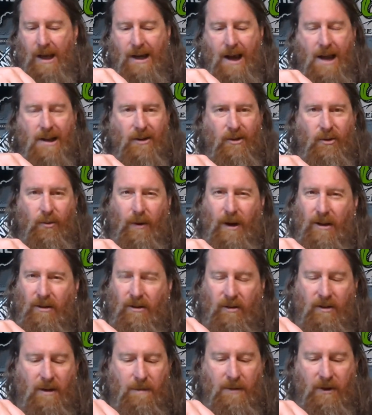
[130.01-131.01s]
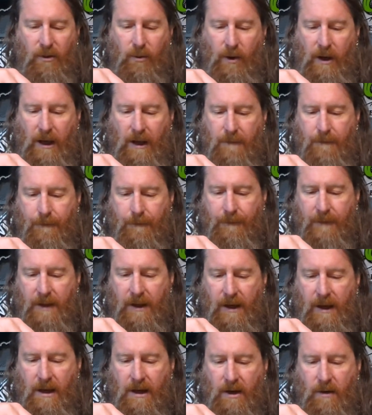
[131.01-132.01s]
kind of sweet, just in between.
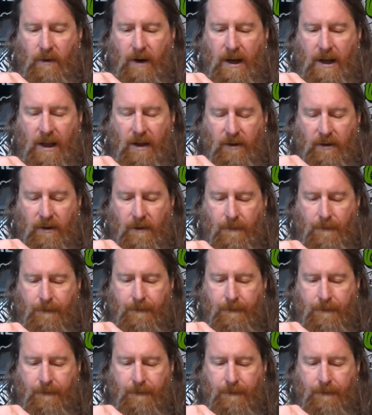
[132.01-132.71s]
Ingredients: